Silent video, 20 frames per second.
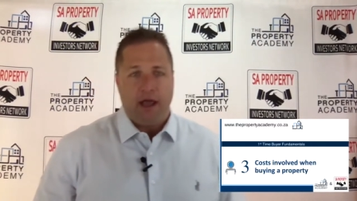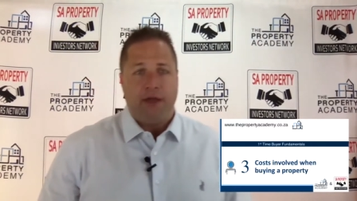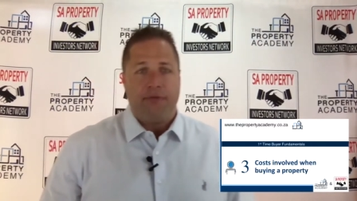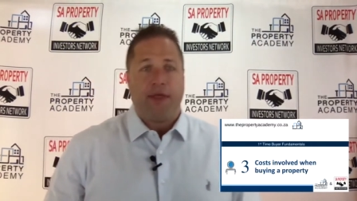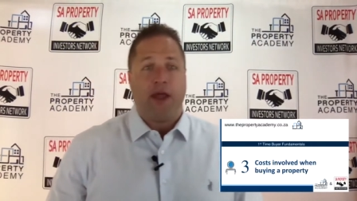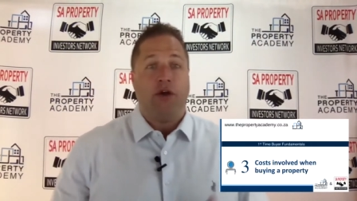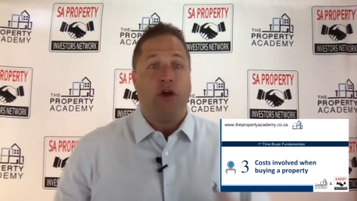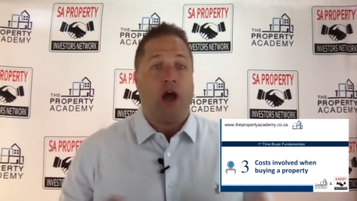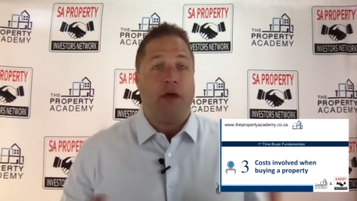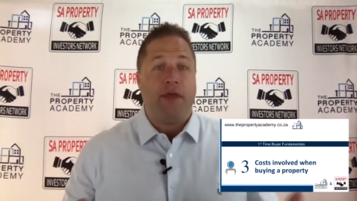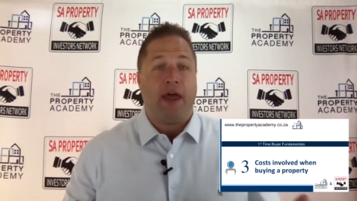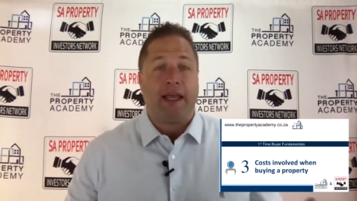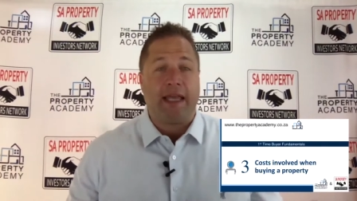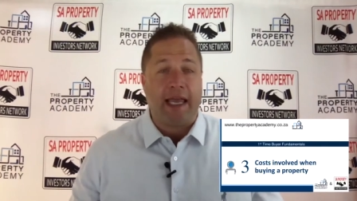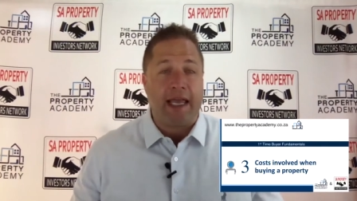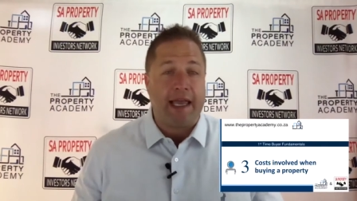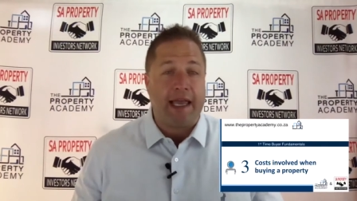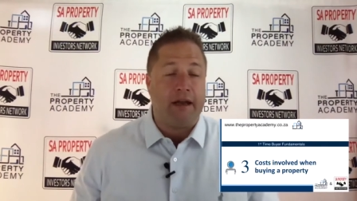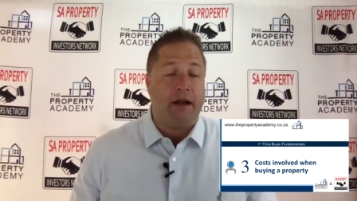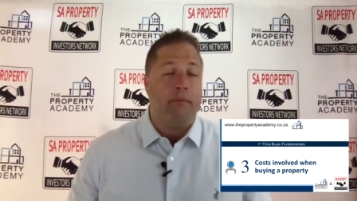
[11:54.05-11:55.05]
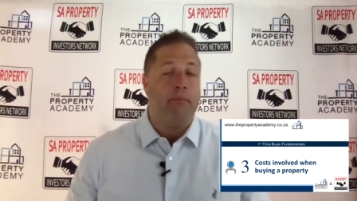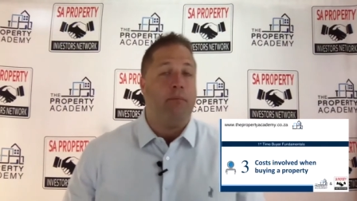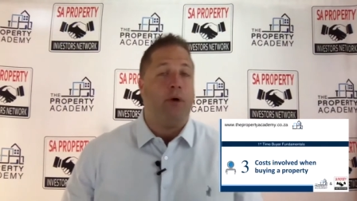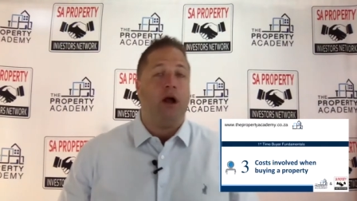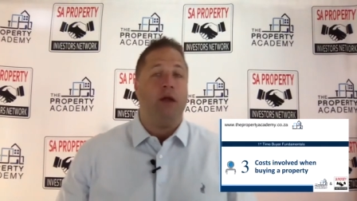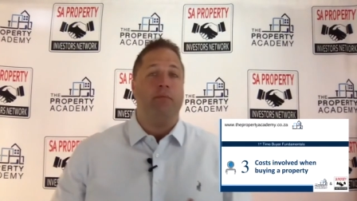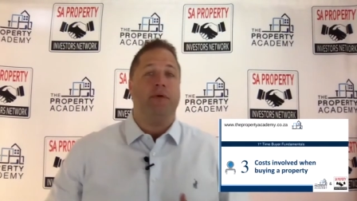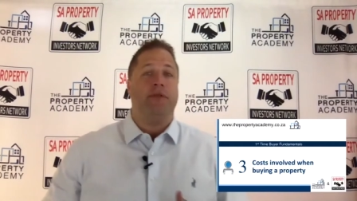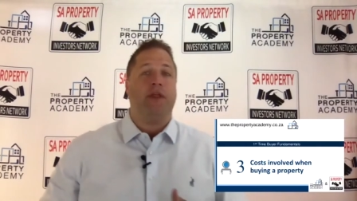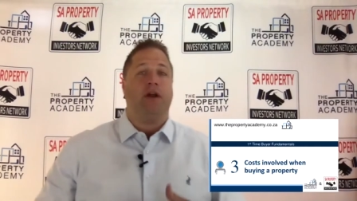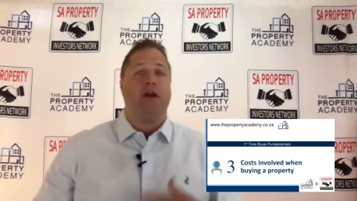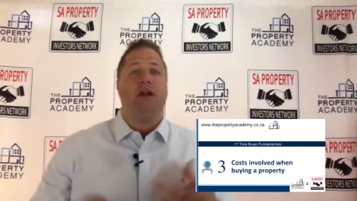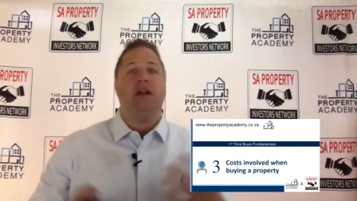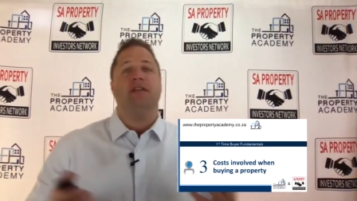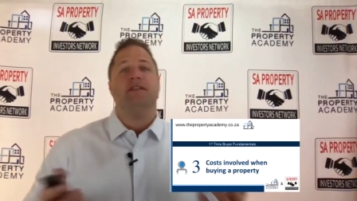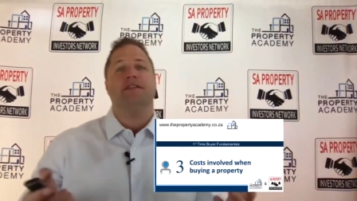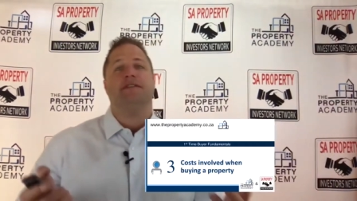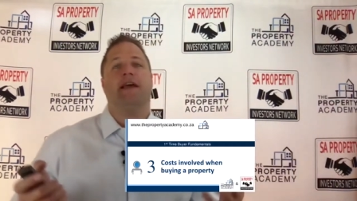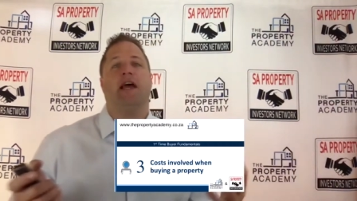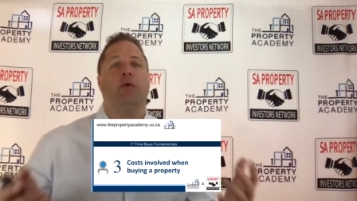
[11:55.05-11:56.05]
They know they can get a bond, but they don't
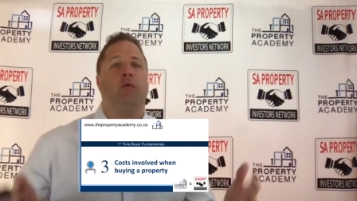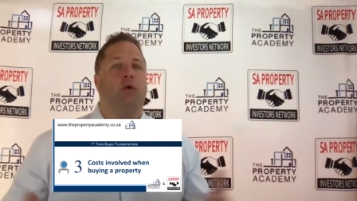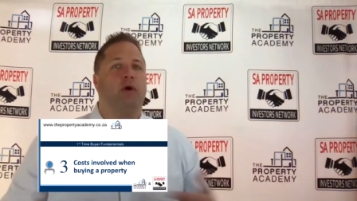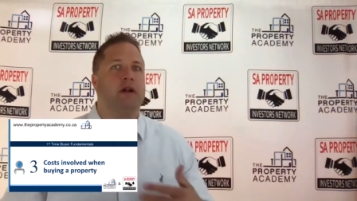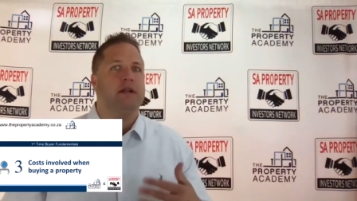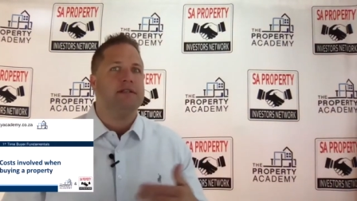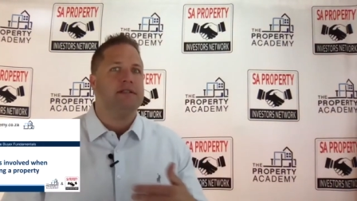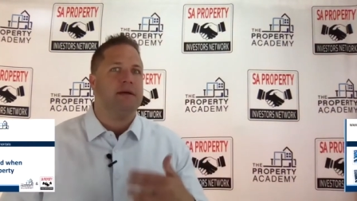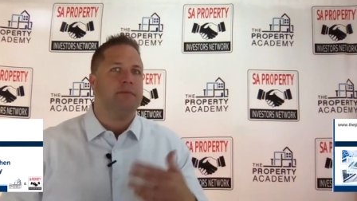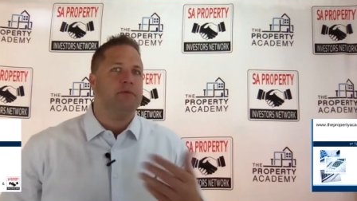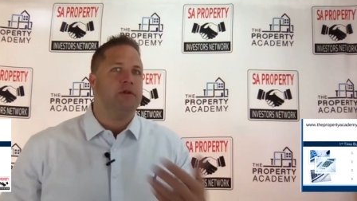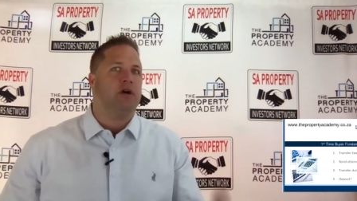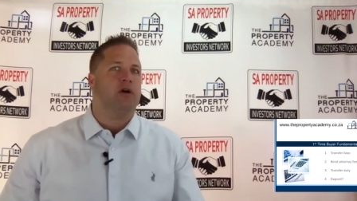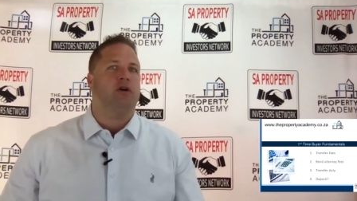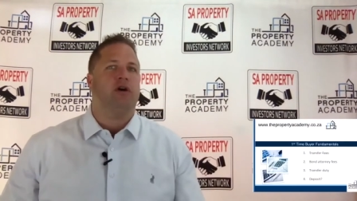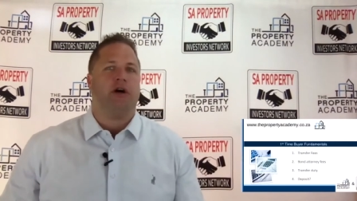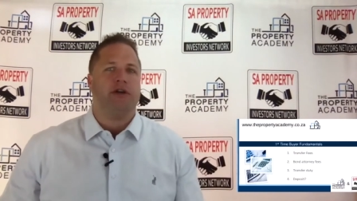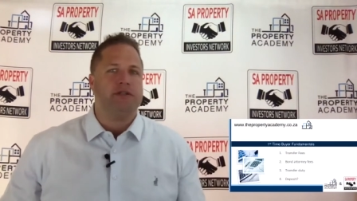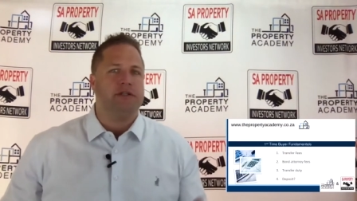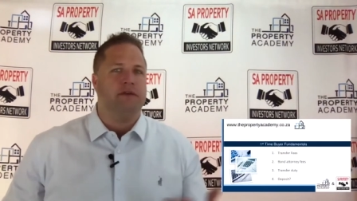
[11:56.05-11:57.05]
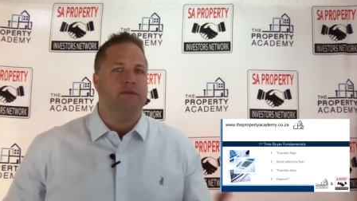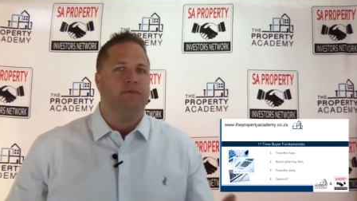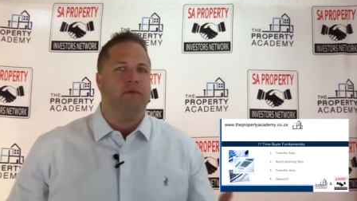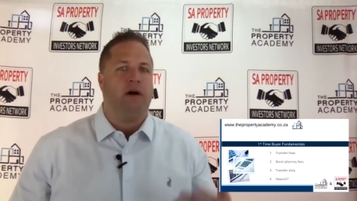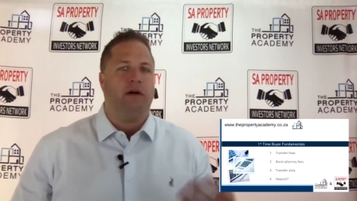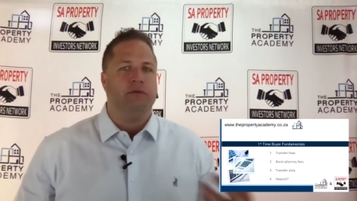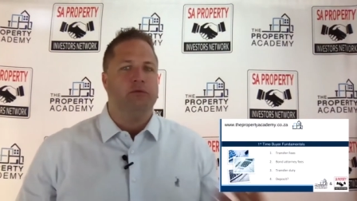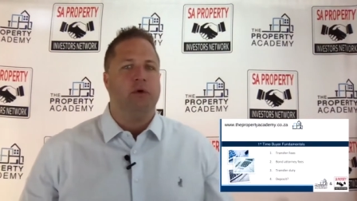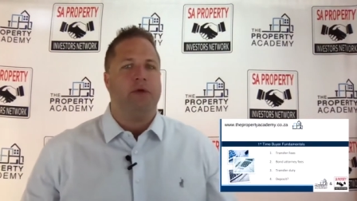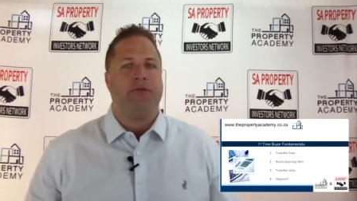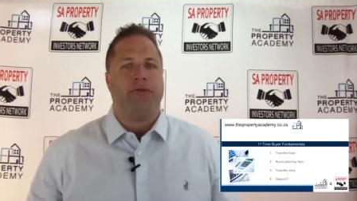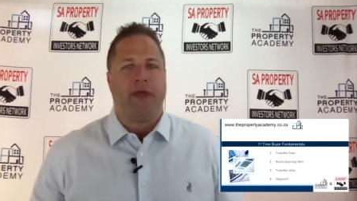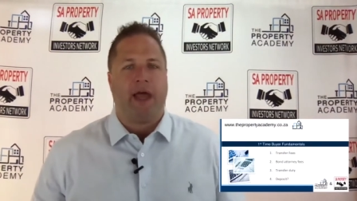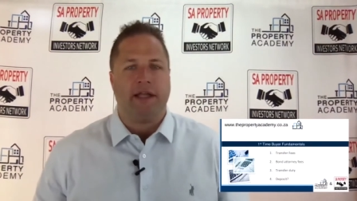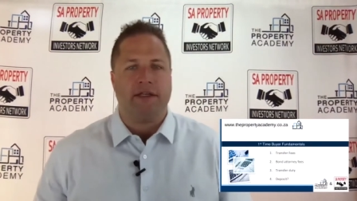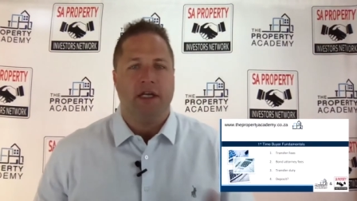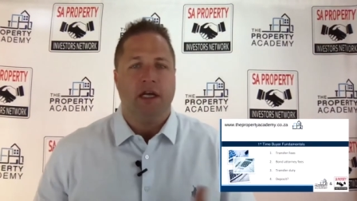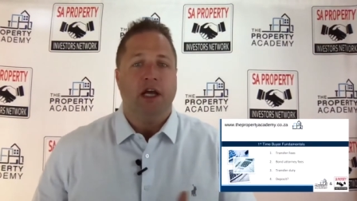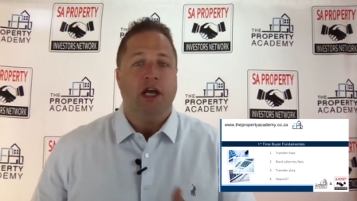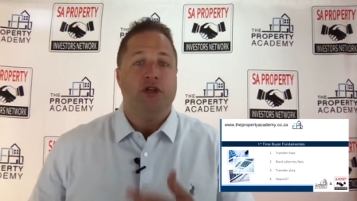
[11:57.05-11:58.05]
understand what are some of the costs involved with
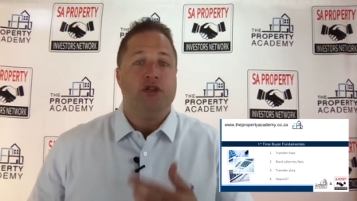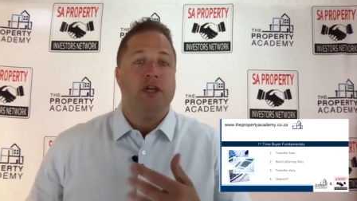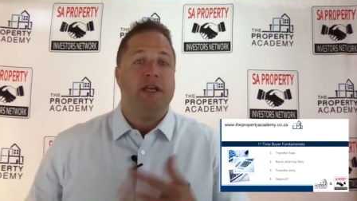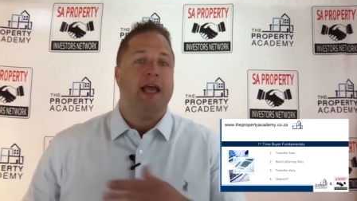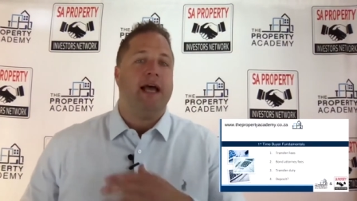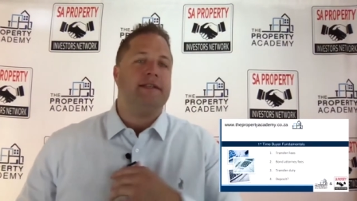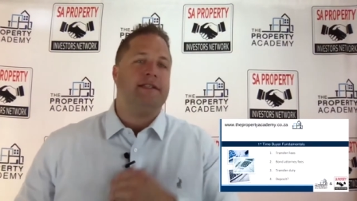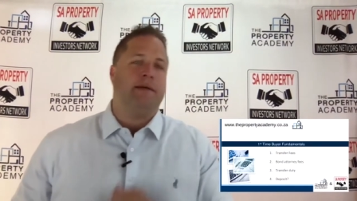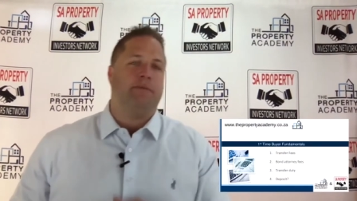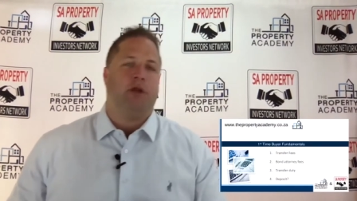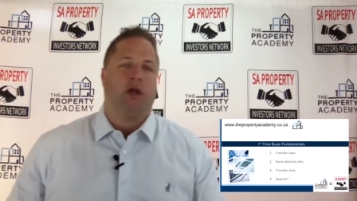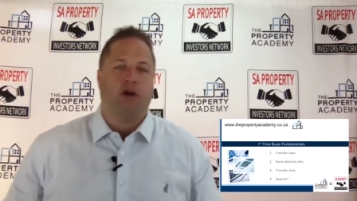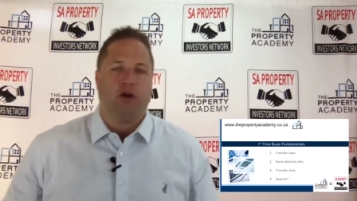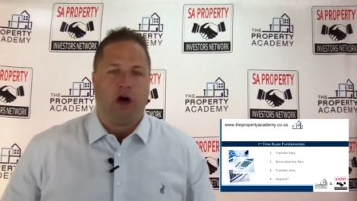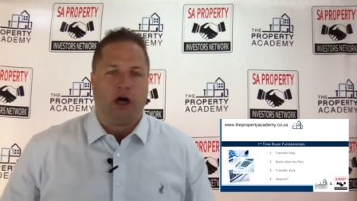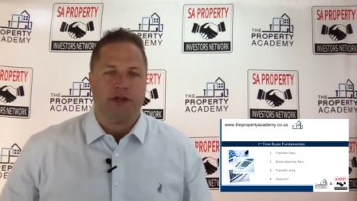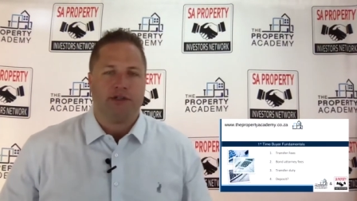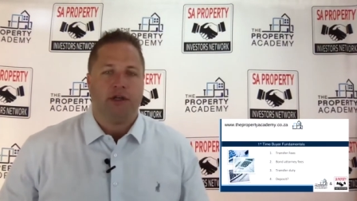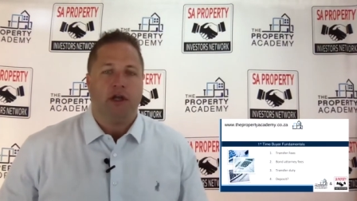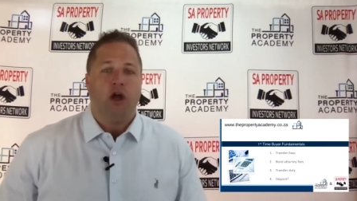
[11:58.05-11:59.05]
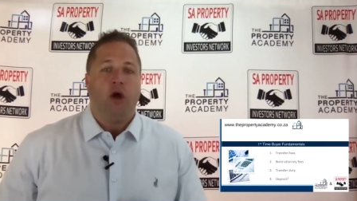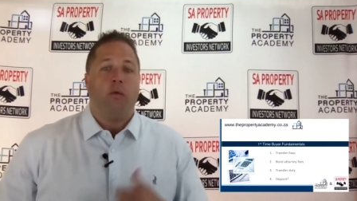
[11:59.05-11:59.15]
that. So here's some of the costs.